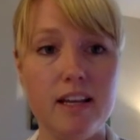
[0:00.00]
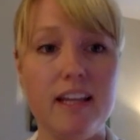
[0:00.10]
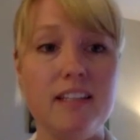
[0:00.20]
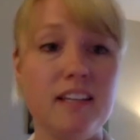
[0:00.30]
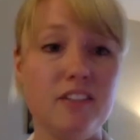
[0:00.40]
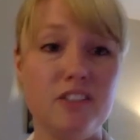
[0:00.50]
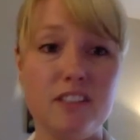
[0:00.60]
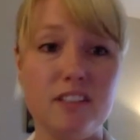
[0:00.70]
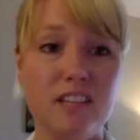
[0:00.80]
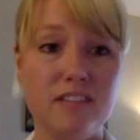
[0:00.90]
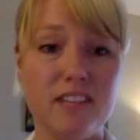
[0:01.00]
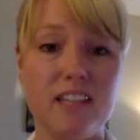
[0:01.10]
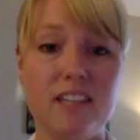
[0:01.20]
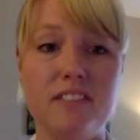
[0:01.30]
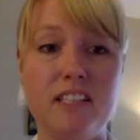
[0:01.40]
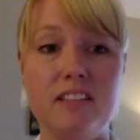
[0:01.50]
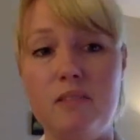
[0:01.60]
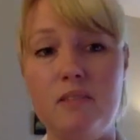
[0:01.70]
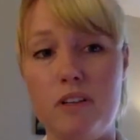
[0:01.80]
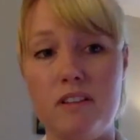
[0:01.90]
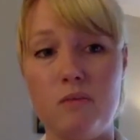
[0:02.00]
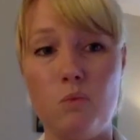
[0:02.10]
And now she's left kind of dealing with